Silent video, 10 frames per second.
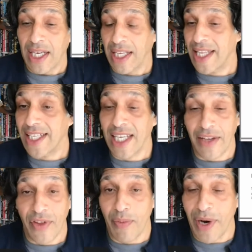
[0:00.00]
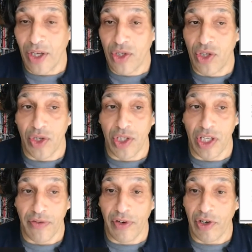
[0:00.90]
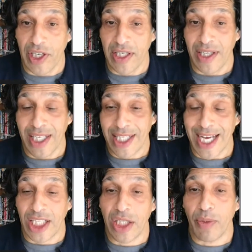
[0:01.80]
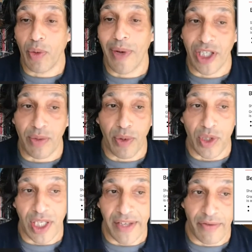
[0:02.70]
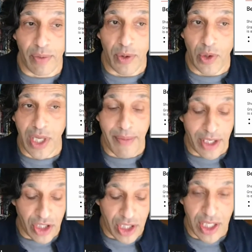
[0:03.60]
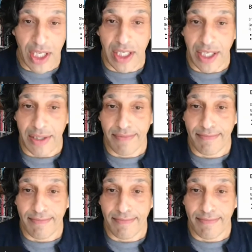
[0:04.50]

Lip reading: and they deliver the milestones that you've agreed, the tangible, measurable deliverables I mentioned earlier.